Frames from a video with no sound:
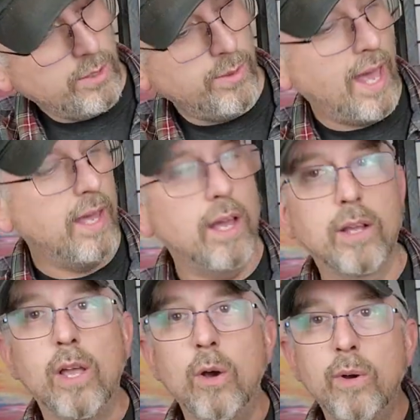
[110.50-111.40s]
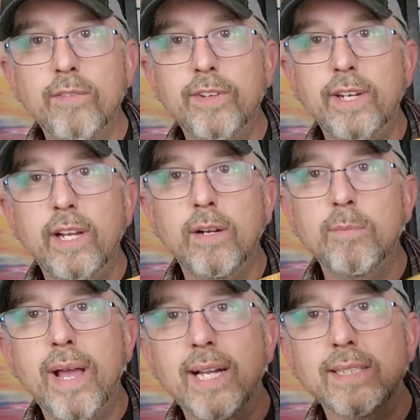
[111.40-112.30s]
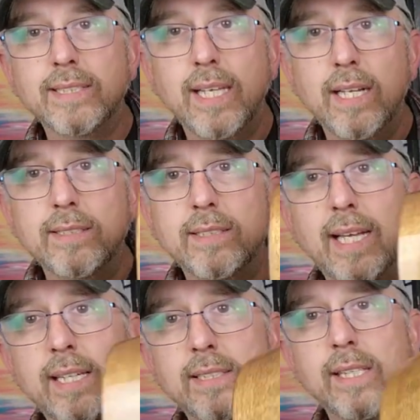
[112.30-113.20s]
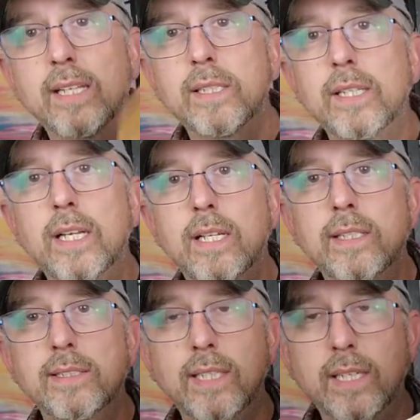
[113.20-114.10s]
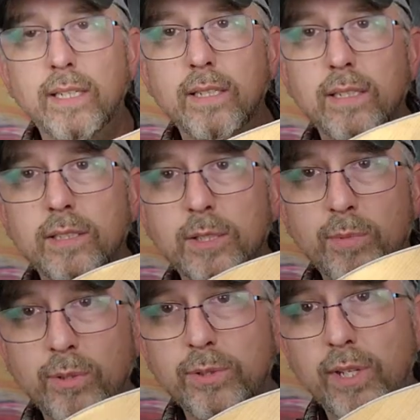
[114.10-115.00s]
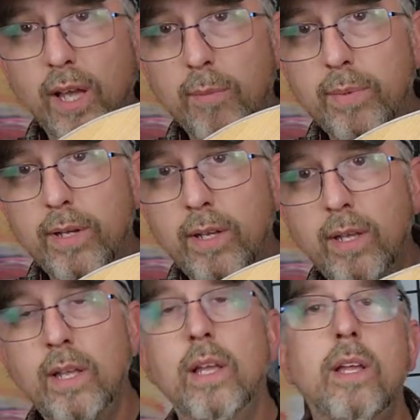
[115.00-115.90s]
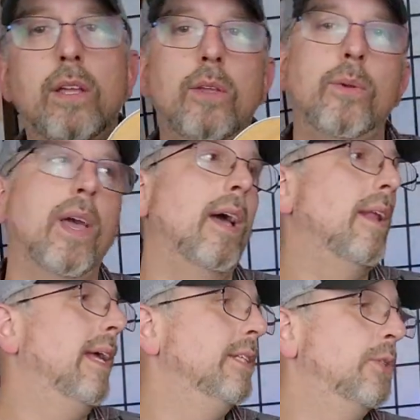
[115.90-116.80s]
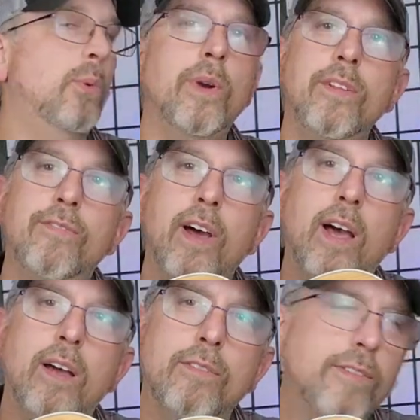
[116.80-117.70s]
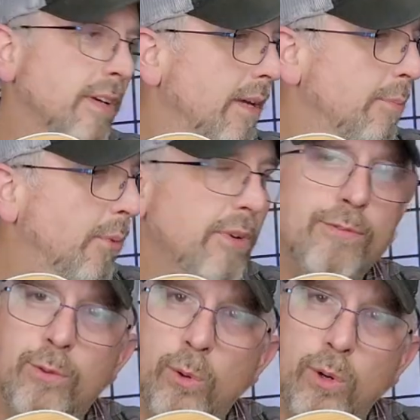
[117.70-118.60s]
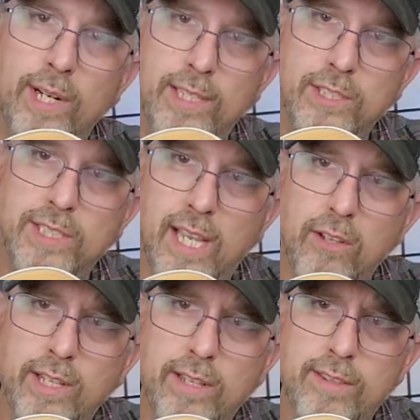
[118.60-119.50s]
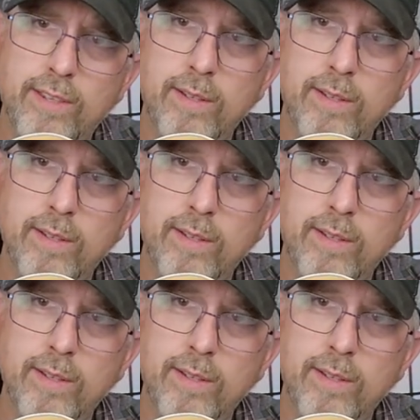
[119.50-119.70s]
You got a koa veneer back and sides and a solid Sitka spruce top. You got a 25.4 inch scale length.